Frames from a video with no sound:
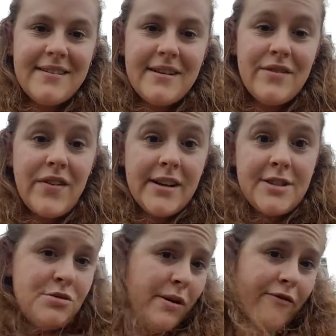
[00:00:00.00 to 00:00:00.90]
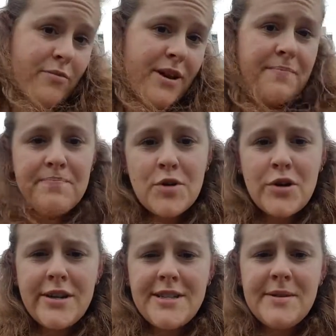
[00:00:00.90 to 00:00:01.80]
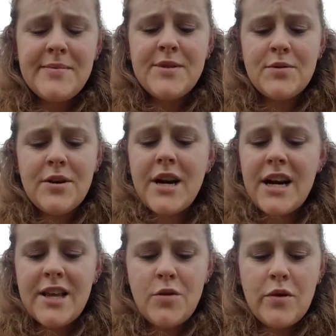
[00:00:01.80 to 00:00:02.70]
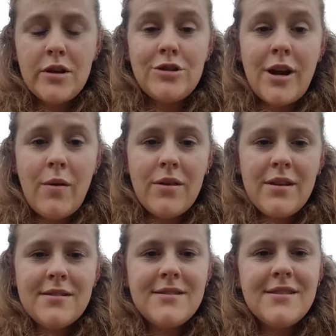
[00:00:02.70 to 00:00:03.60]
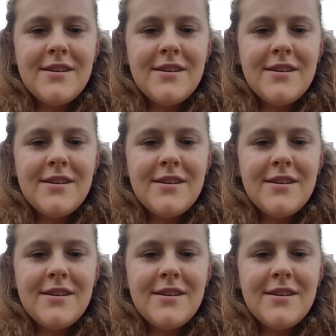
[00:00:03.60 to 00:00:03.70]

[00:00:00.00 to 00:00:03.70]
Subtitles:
advice you have for me, or any tips or that you want to share with us